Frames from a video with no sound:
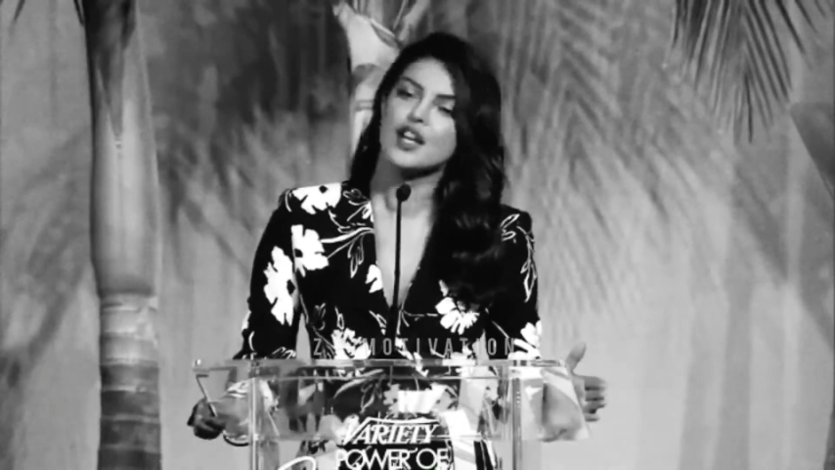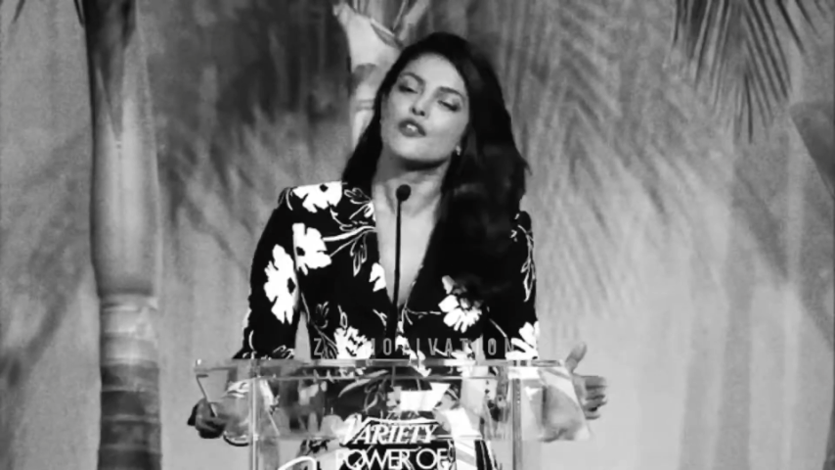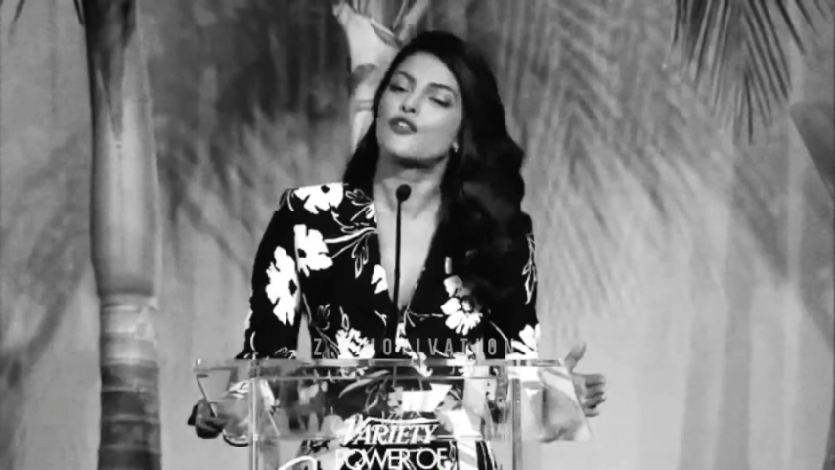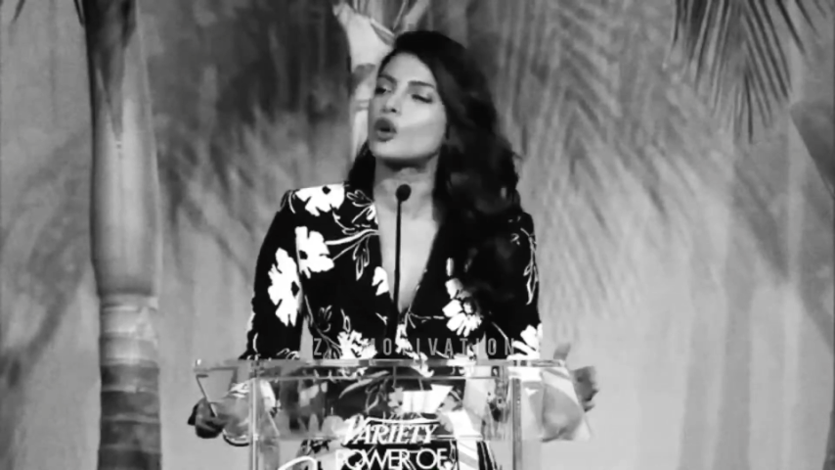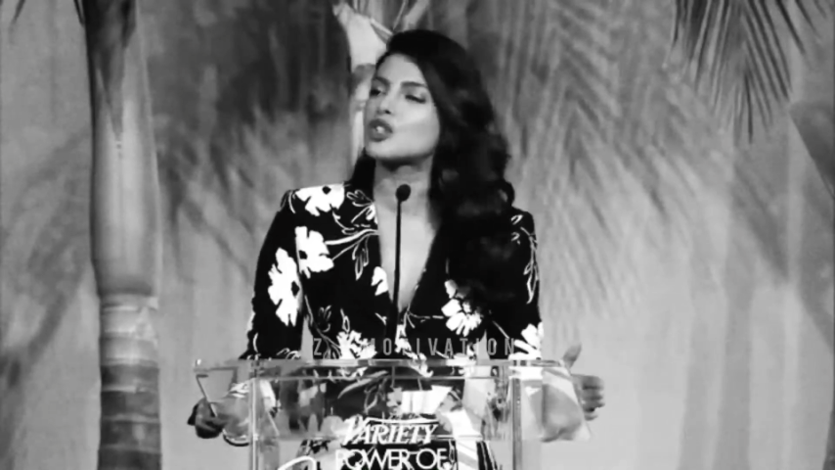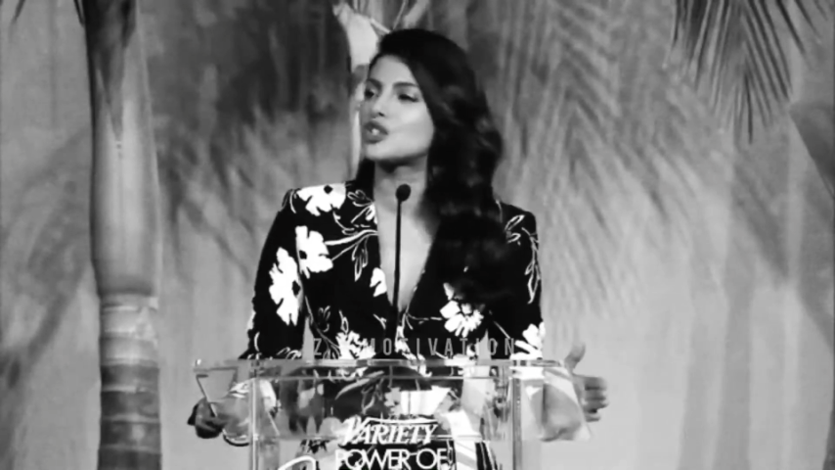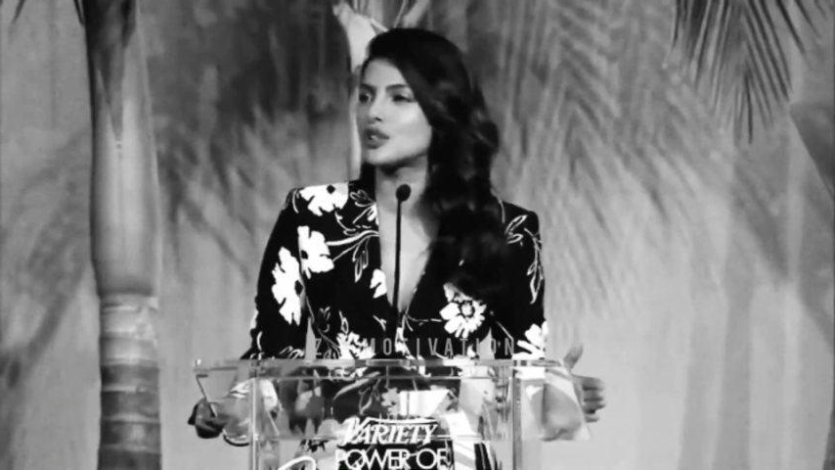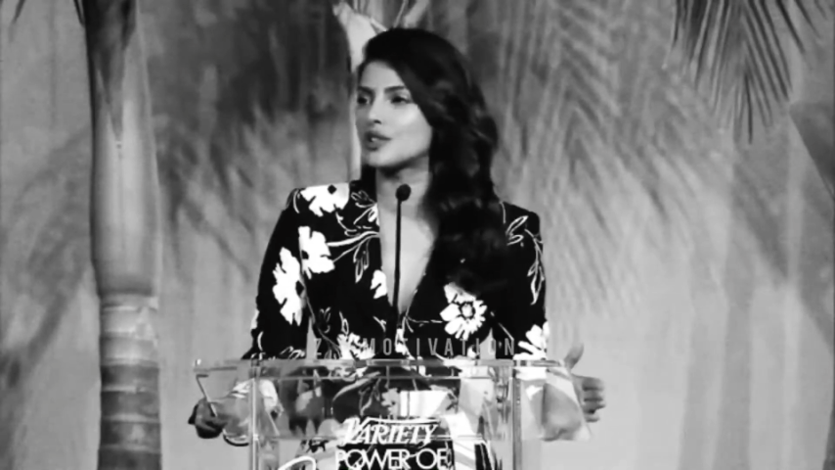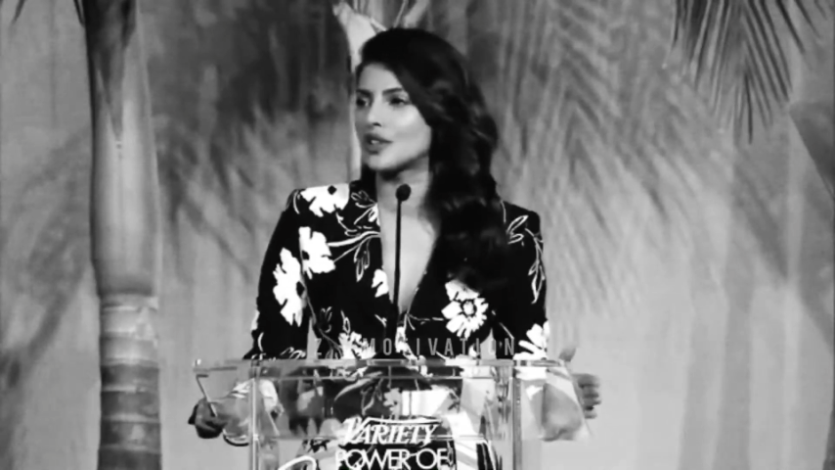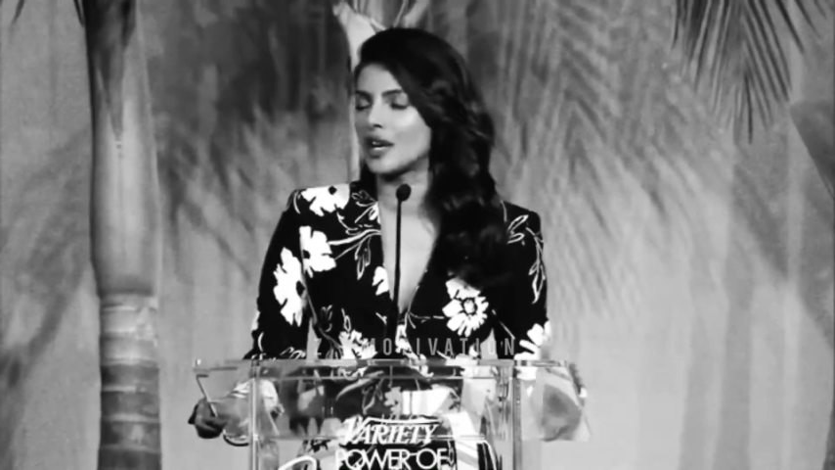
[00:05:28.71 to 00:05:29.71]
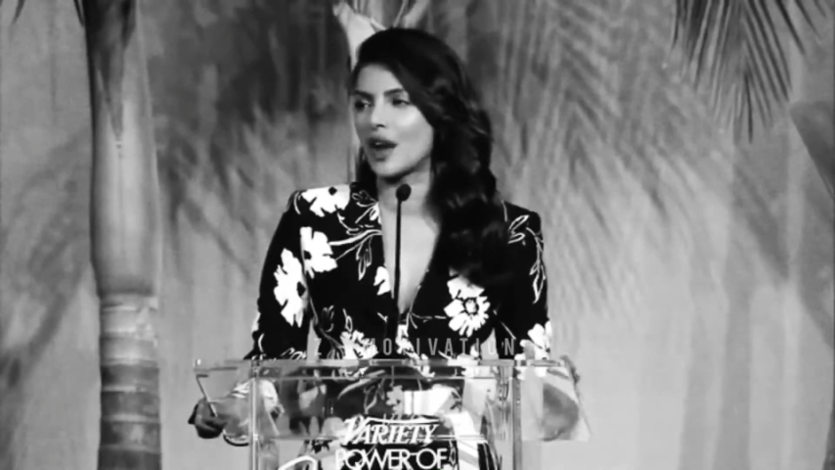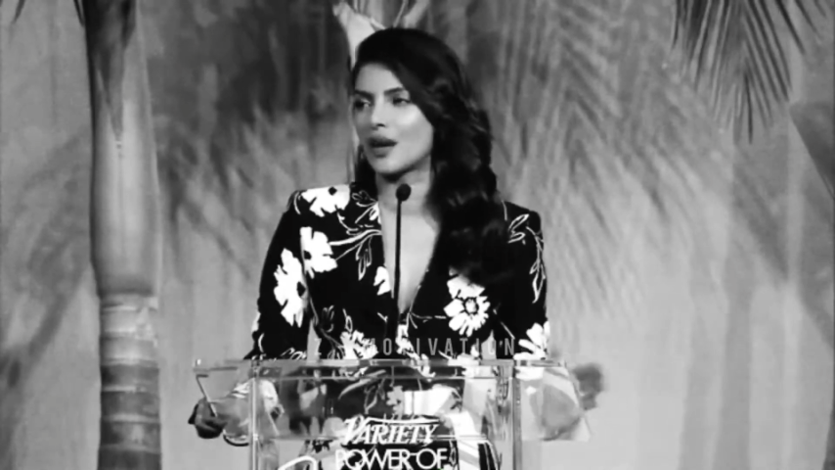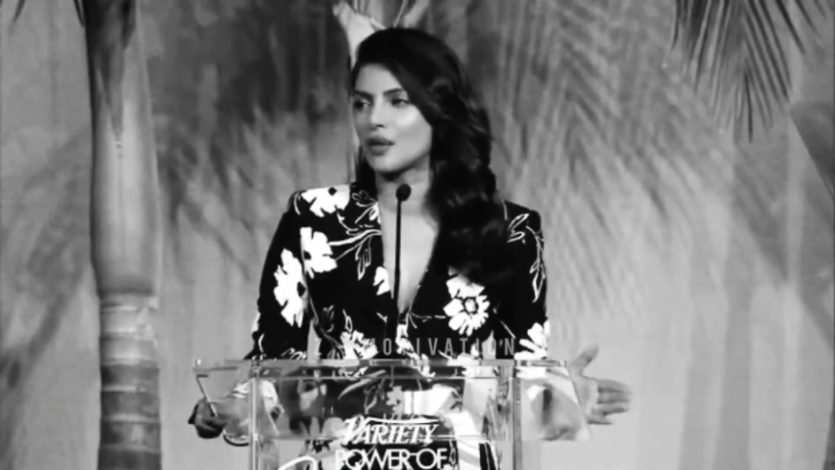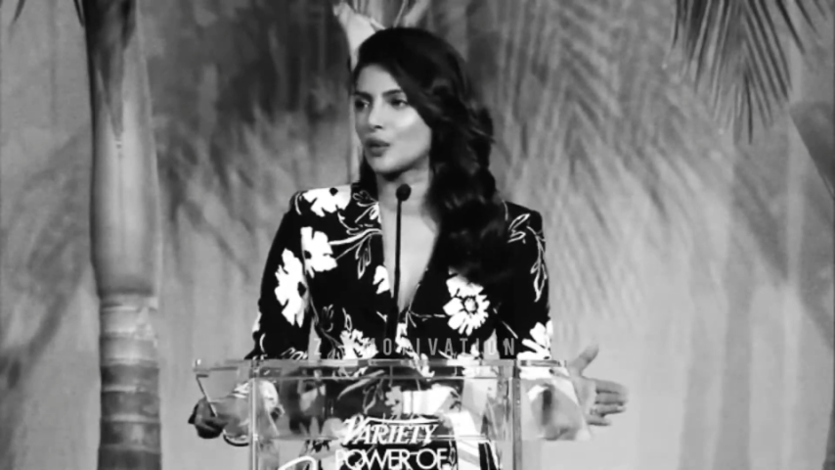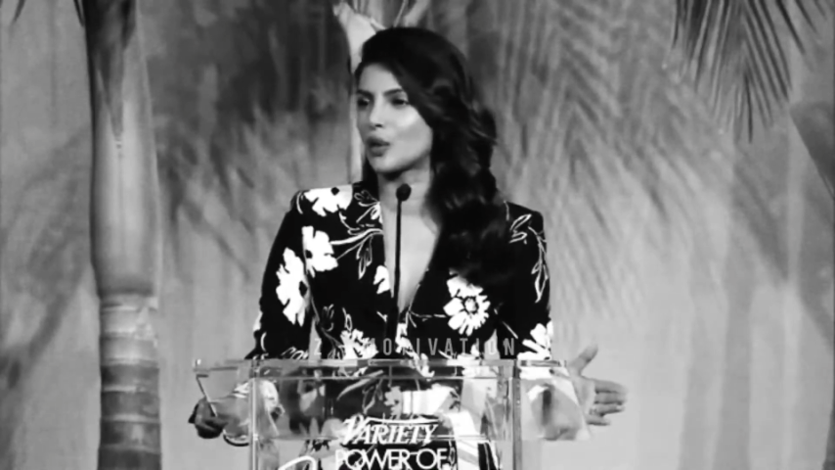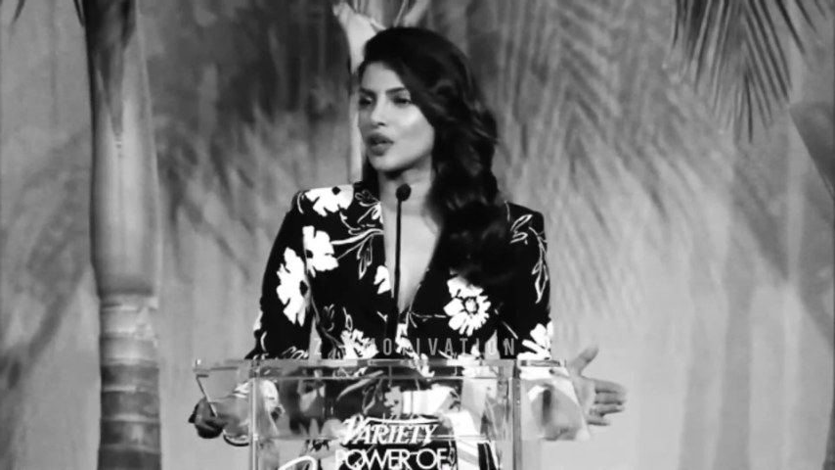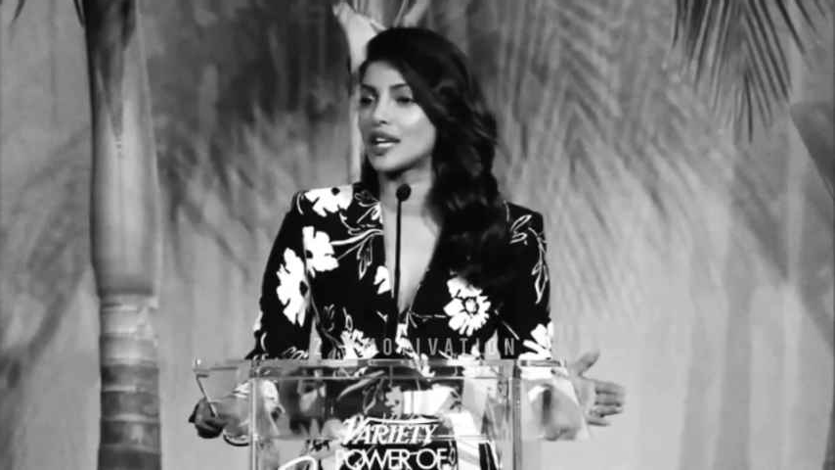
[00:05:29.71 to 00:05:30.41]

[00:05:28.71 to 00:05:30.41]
for children around the world,